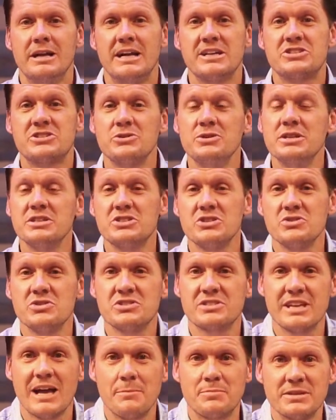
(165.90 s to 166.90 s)
As soon as you
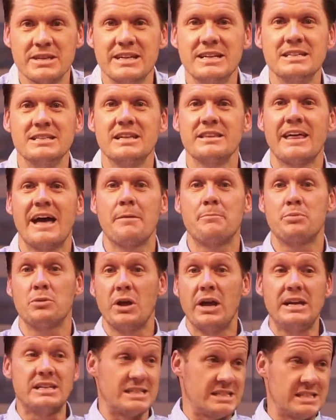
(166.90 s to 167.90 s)
stepped into that
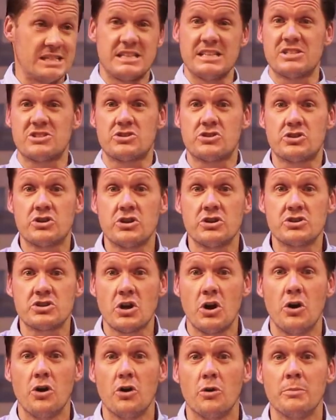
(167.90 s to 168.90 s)
place, into this church
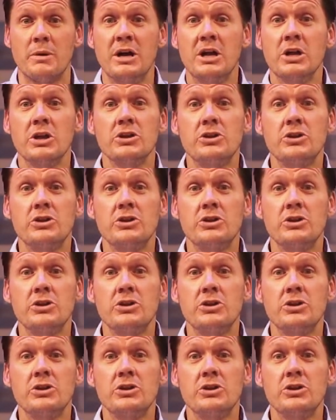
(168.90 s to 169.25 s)
home,